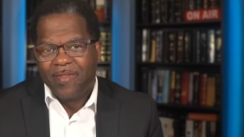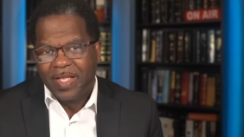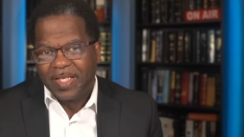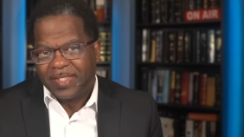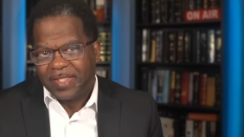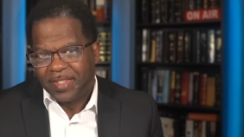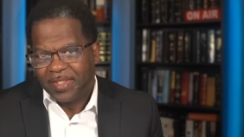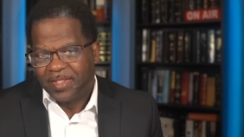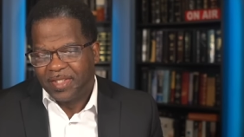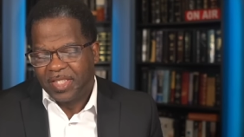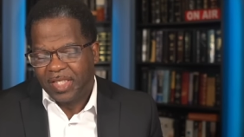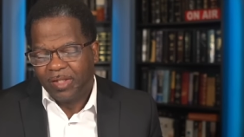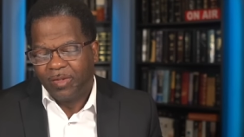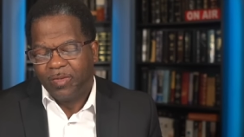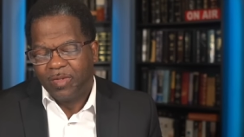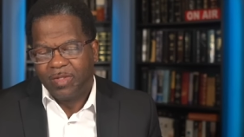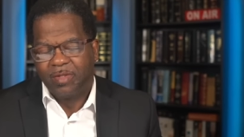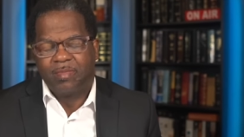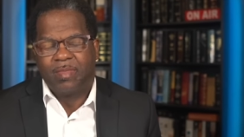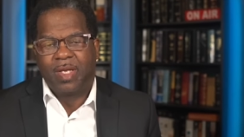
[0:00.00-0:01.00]
The
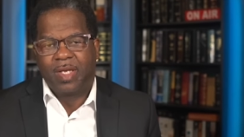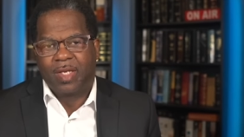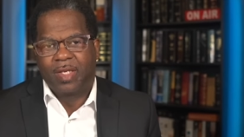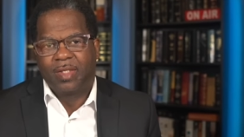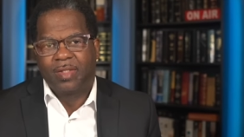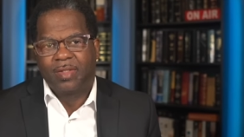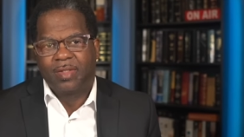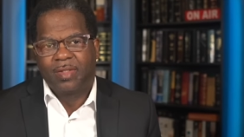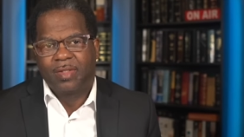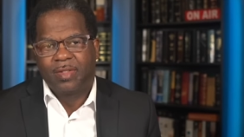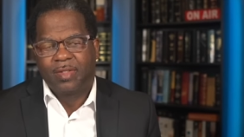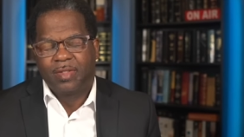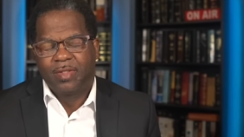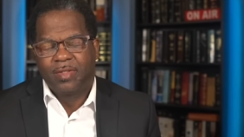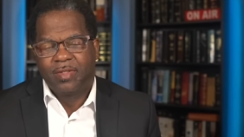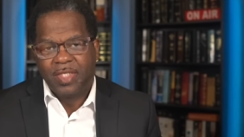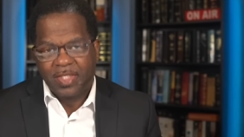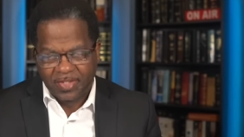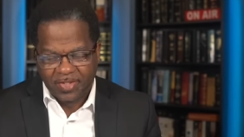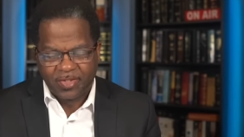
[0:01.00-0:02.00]
centurion man,
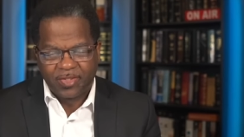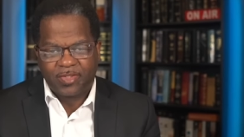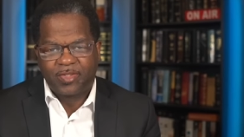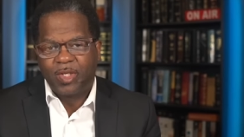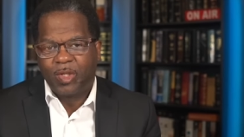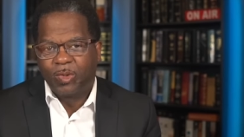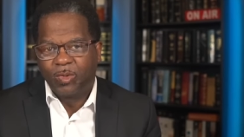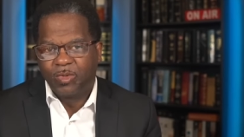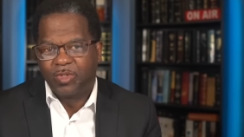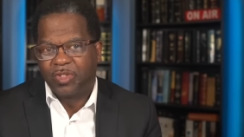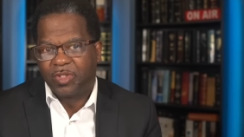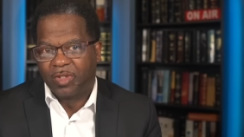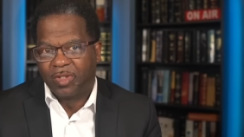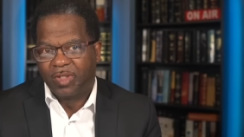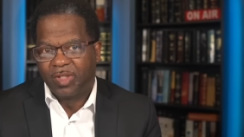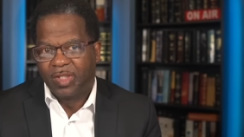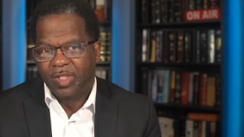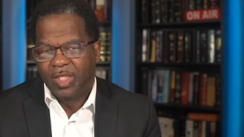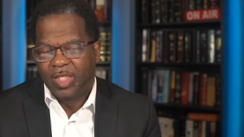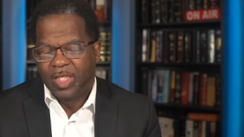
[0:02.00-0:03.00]
this soldier,
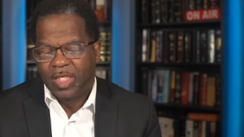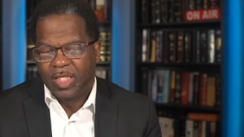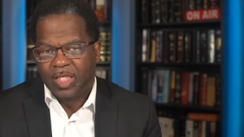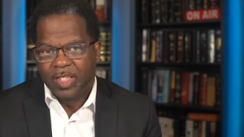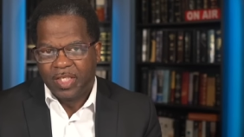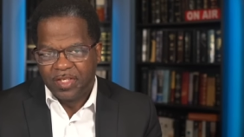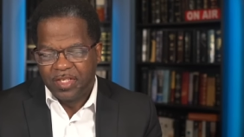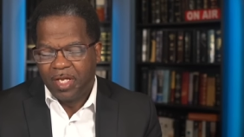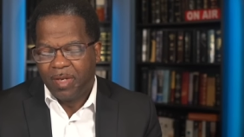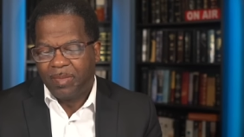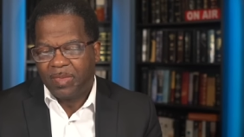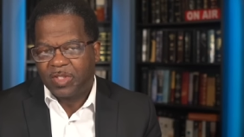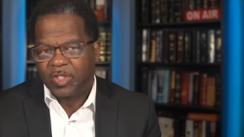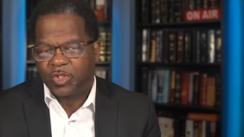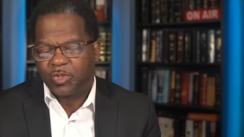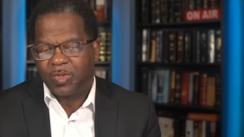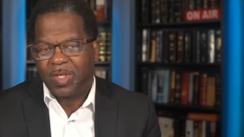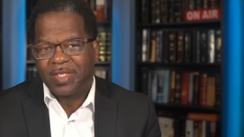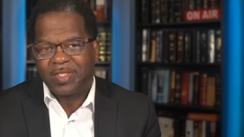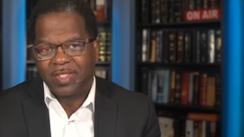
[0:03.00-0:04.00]

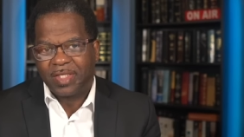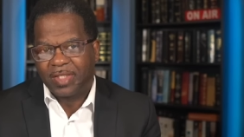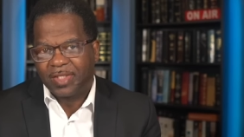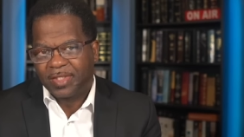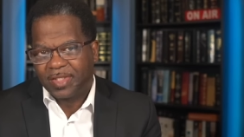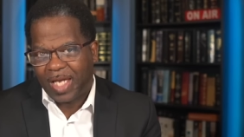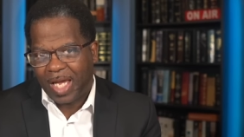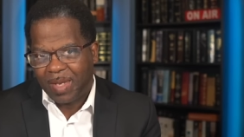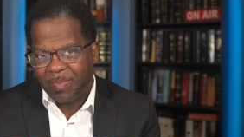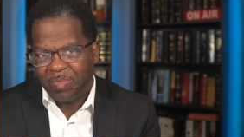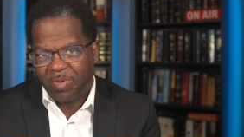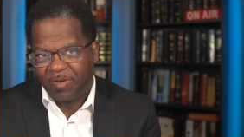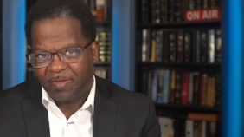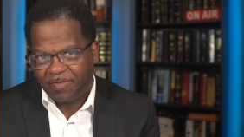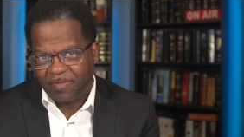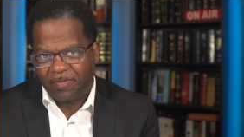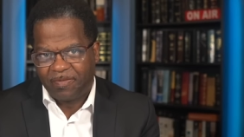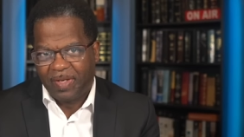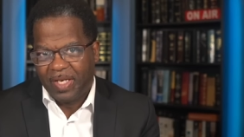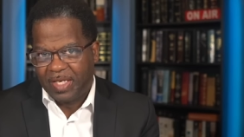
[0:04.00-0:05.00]
demonstrates a type
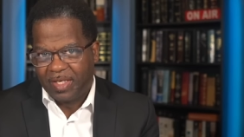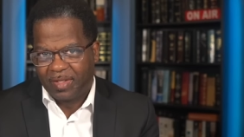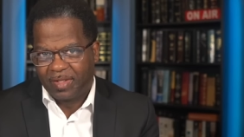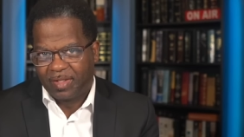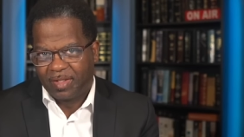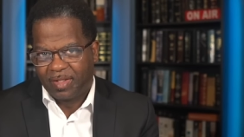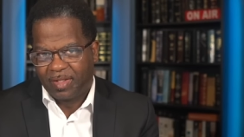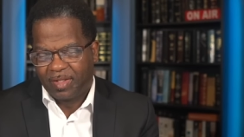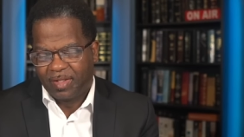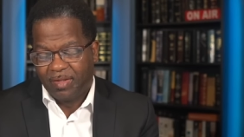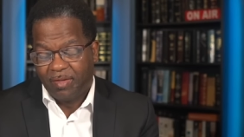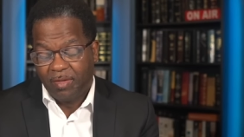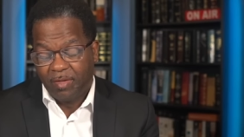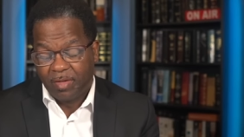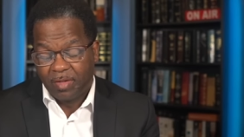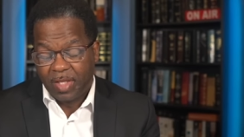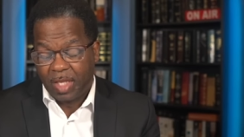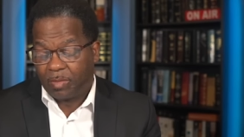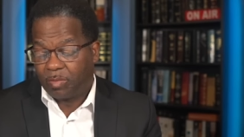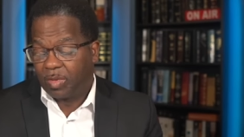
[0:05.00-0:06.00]
of faith
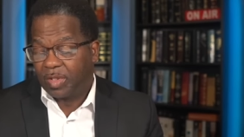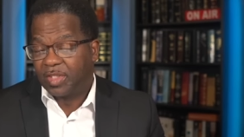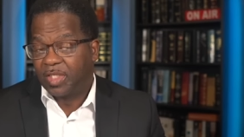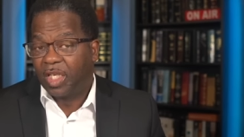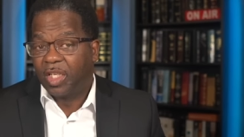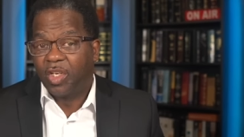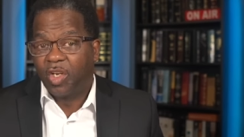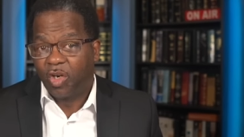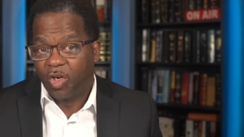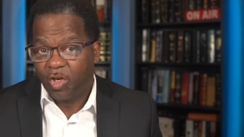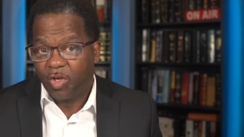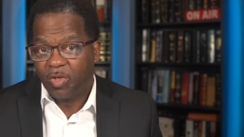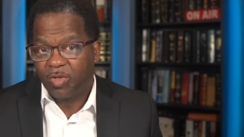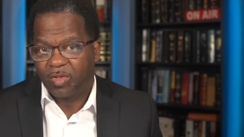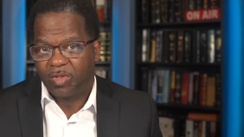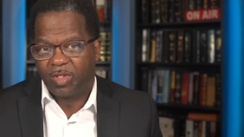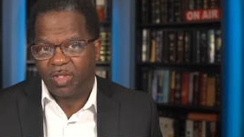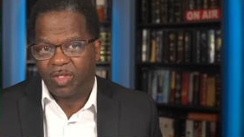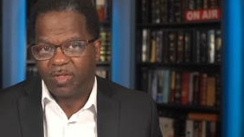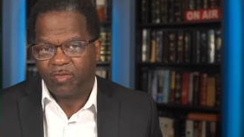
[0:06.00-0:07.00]
that was
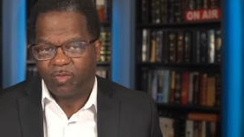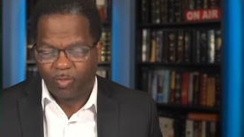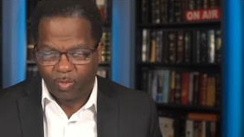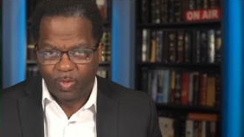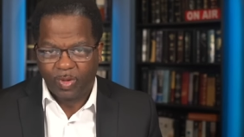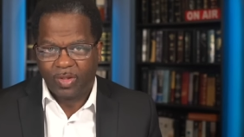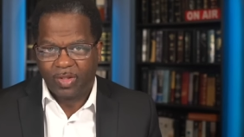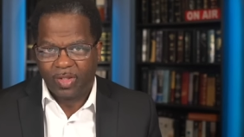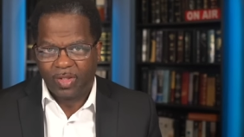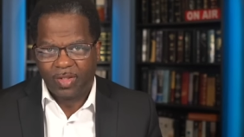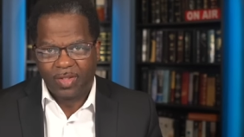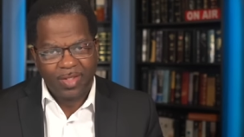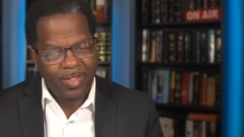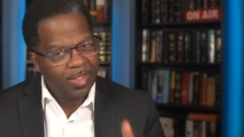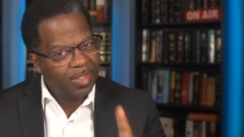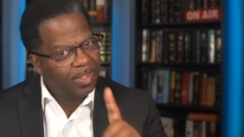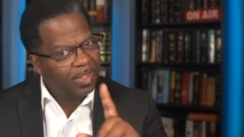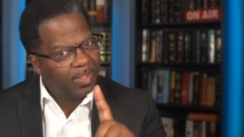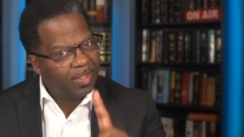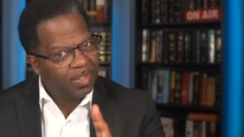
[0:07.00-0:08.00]
unheard of really
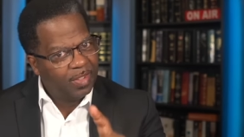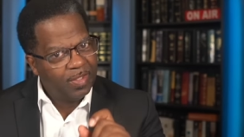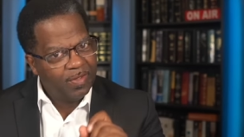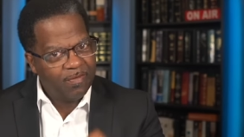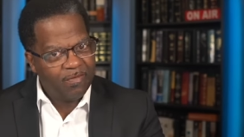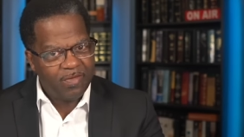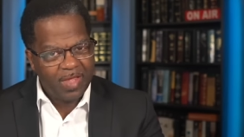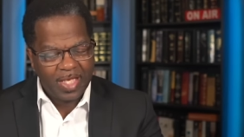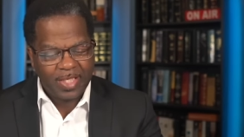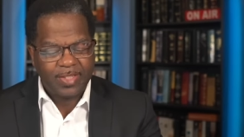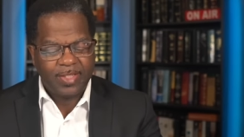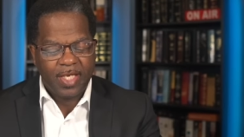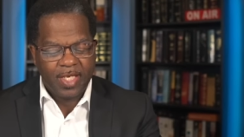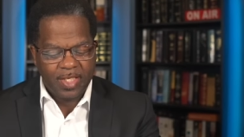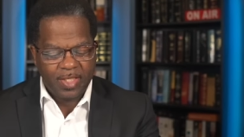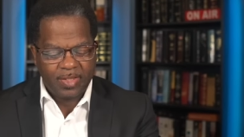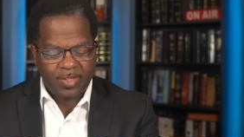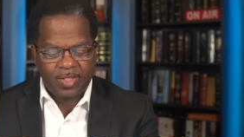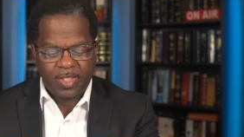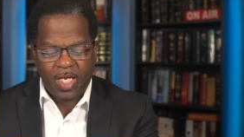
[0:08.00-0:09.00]
in that
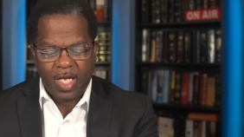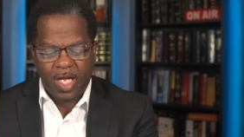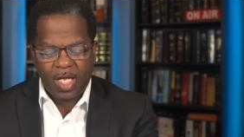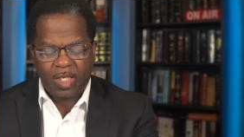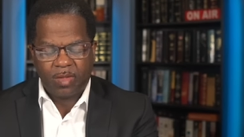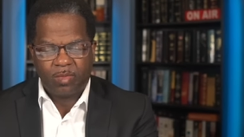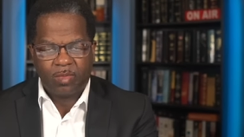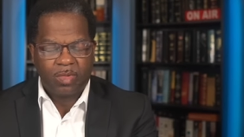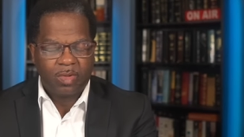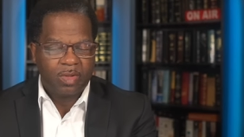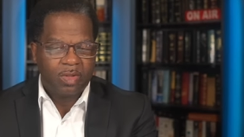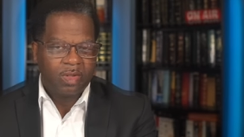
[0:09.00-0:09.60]
day and time.